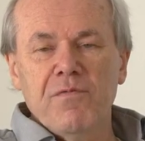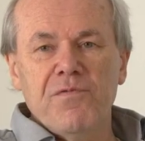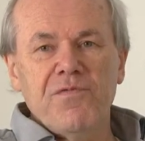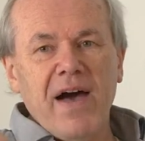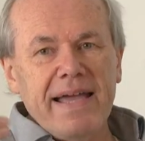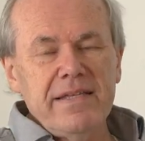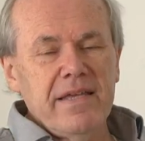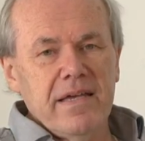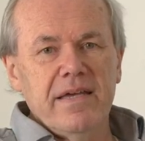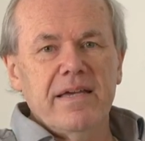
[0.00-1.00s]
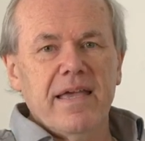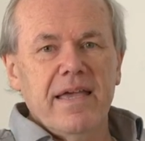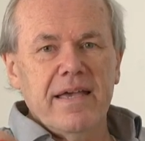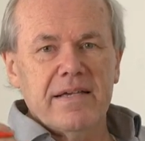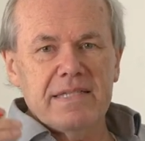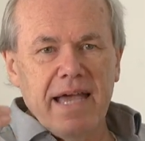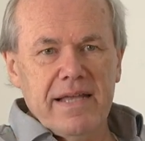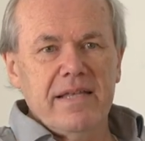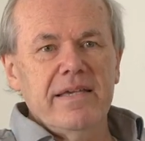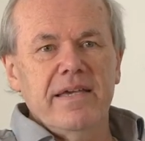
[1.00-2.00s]
fighting
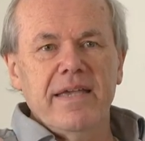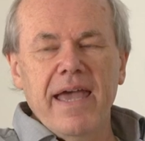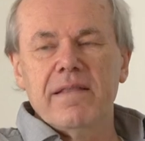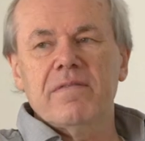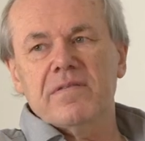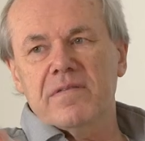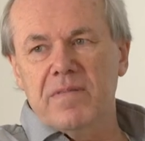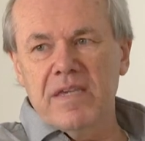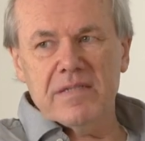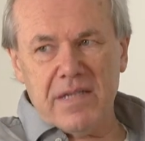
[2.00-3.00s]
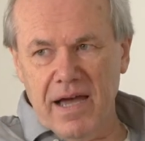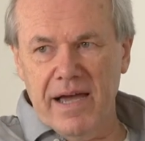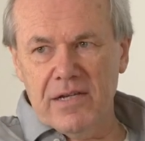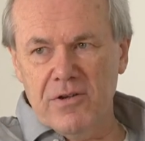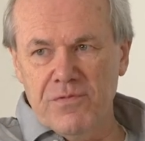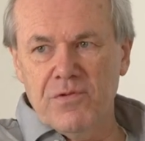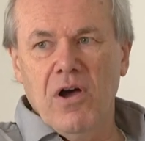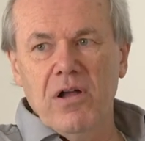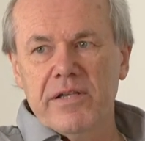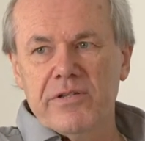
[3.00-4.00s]
exactly against this kind of
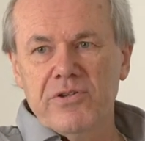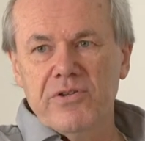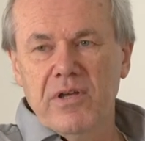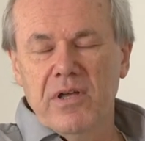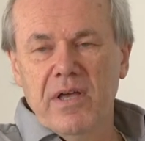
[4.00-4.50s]
knowledge.